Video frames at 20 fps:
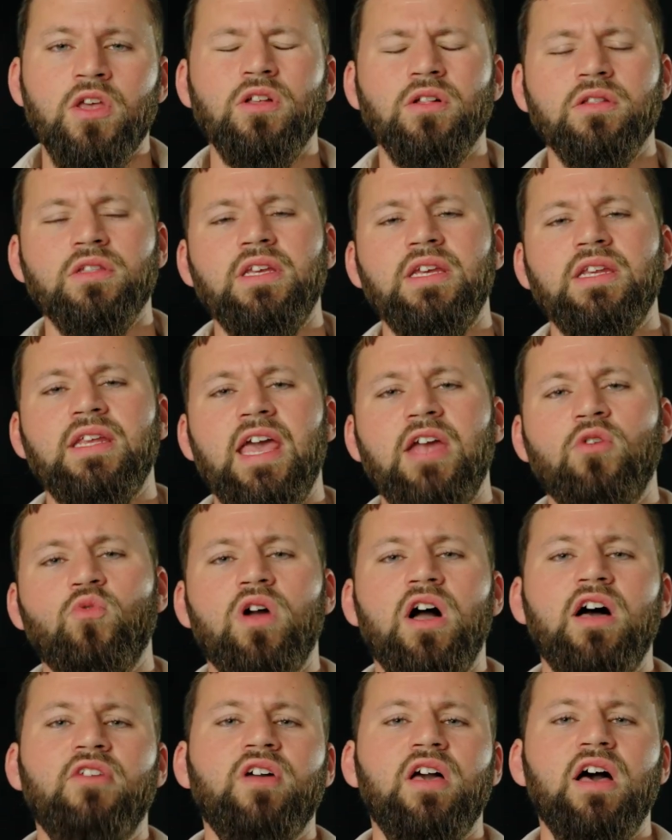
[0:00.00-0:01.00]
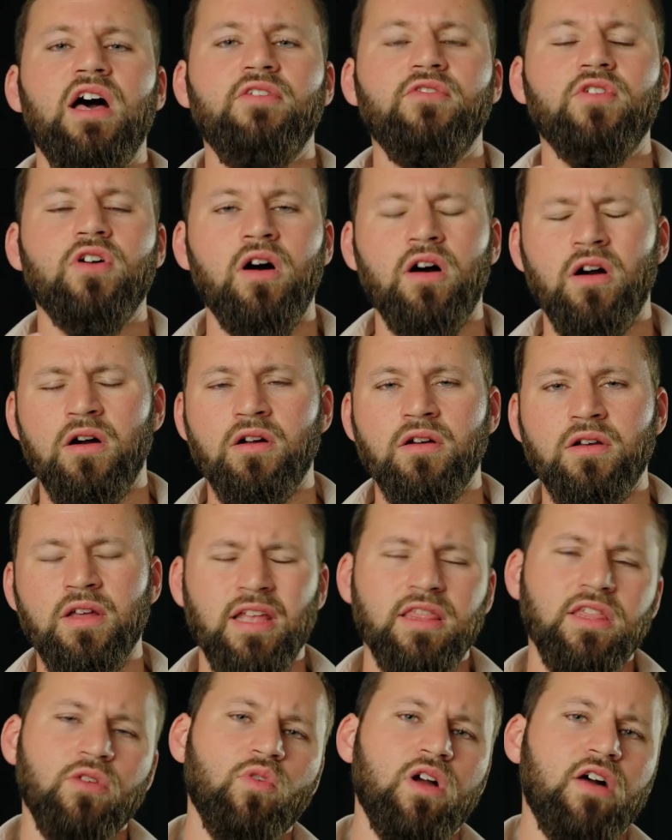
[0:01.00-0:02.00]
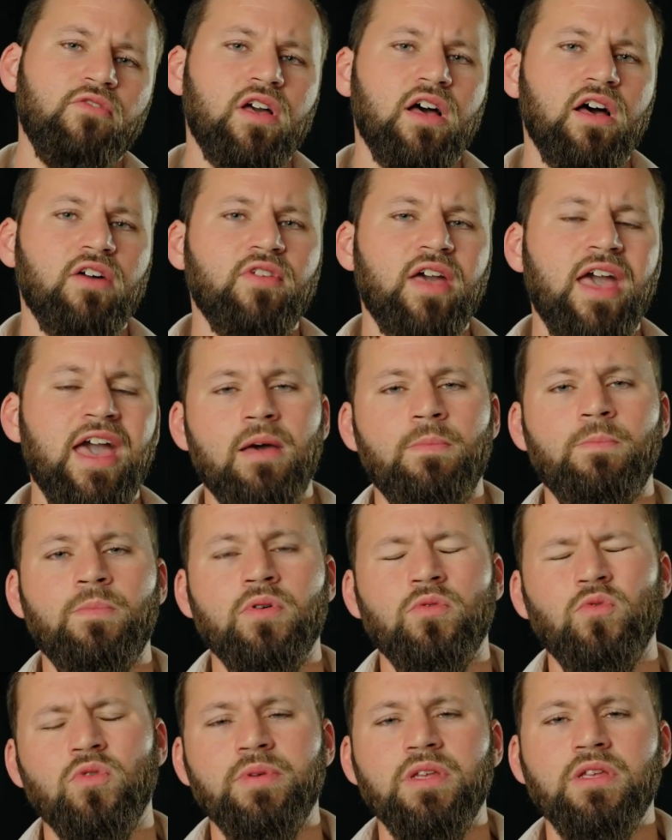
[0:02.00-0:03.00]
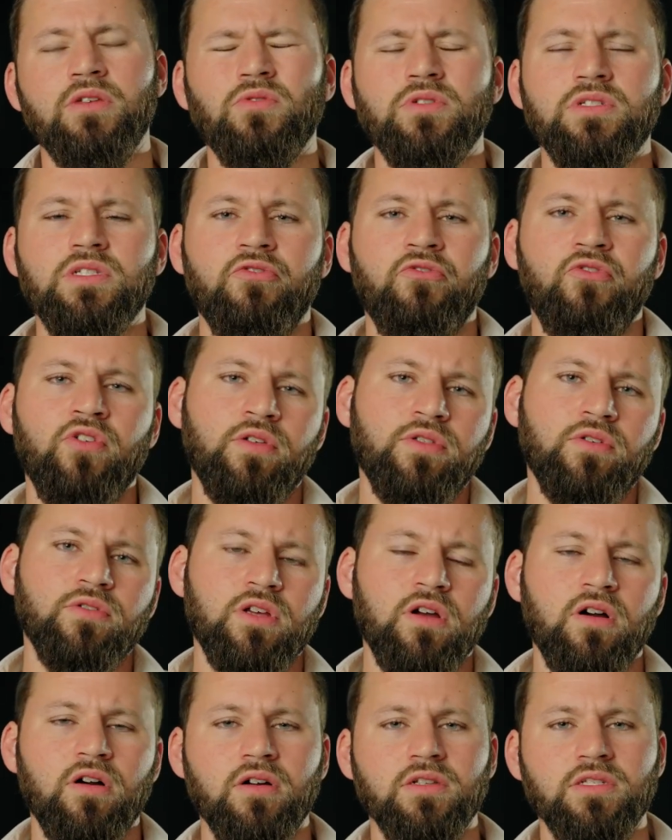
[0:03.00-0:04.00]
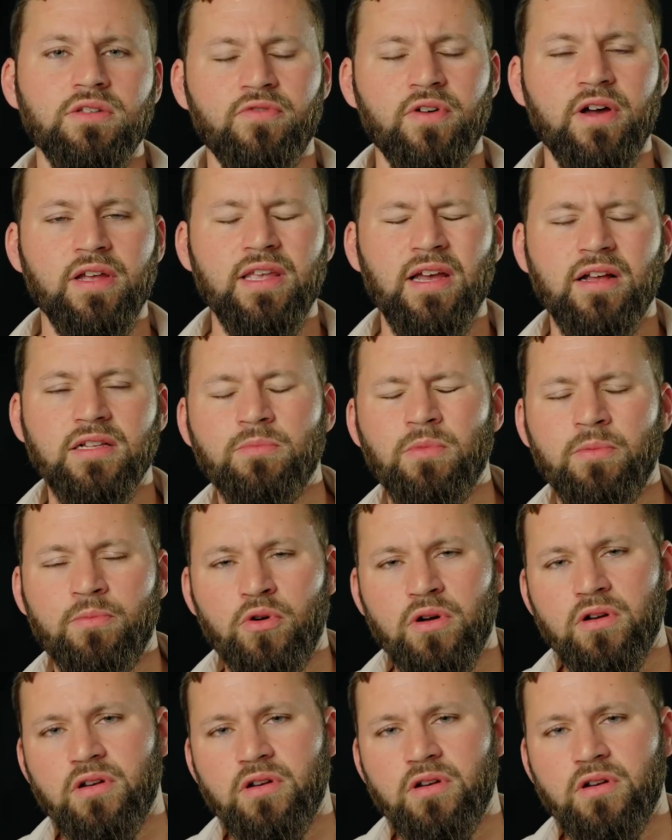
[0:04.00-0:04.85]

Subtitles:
you'll need a Ravkov card, and the Ravkov app will be used to fill those cards and find out some important